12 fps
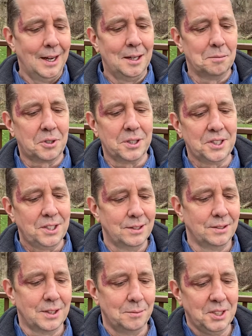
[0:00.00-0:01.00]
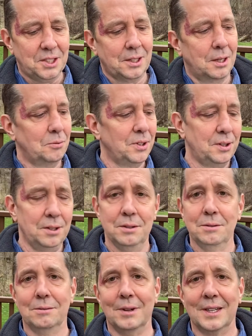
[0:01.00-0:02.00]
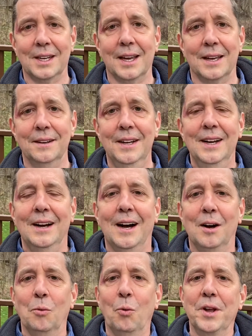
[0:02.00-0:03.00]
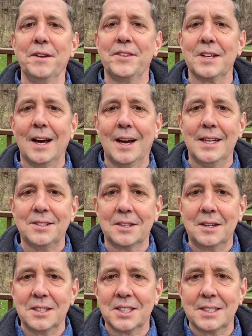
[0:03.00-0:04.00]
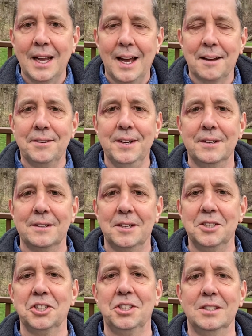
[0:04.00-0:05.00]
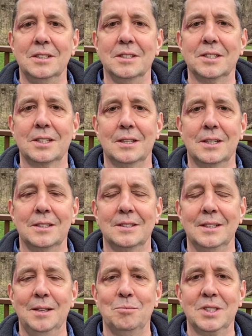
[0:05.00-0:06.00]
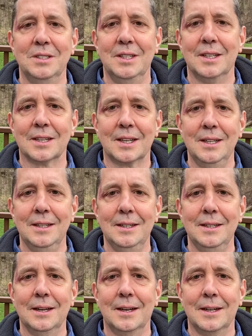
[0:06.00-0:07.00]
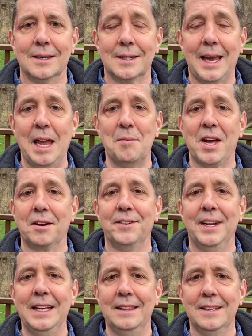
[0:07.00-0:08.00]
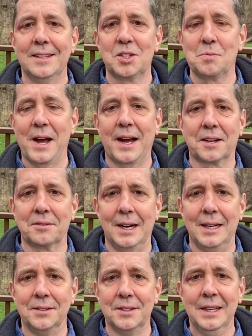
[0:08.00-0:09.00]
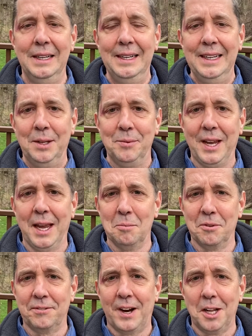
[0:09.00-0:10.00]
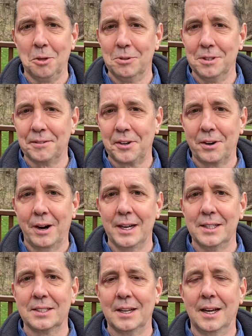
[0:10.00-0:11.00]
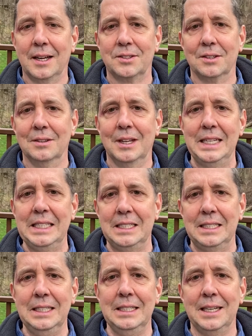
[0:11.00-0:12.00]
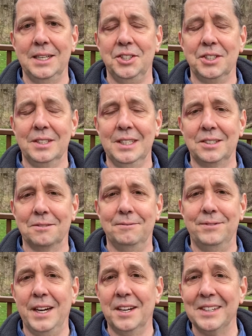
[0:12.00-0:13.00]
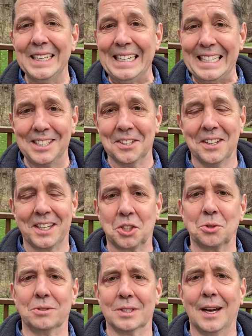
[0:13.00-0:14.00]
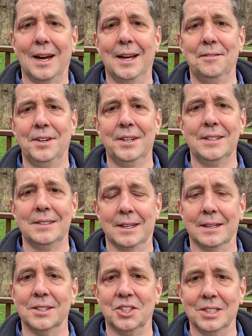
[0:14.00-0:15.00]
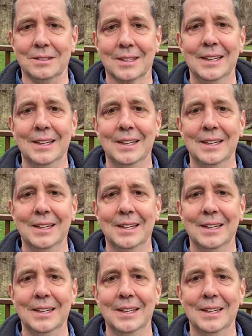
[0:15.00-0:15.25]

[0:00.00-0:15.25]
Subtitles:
Christians, let me start with you again. One of the guys on our staff here at our church, his name's Nick, he came out of an atheist background and became a follower of Christ as a late teenager. He's a very intellectual guy, very intelligent.